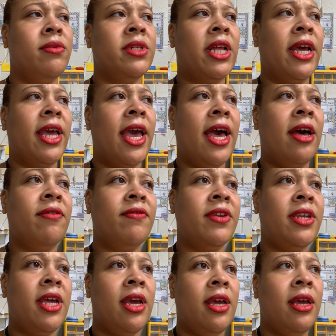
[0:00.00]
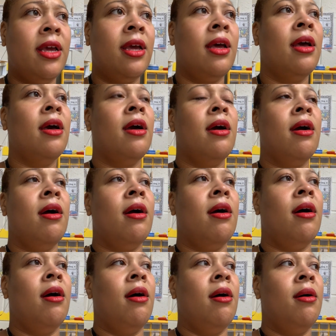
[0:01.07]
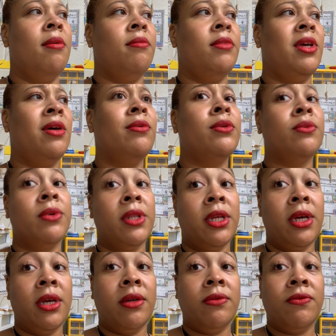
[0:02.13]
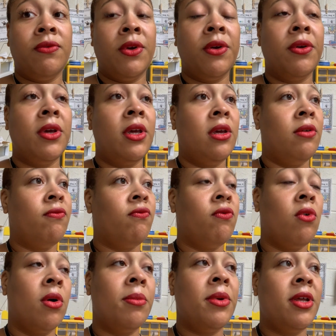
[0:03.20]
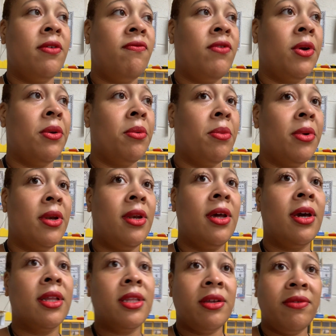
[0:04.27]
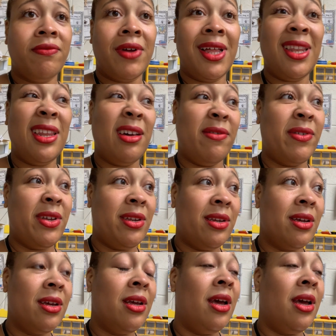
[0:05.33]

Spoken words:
It was like half a day. It was really good. Very informative, very productive. I love it.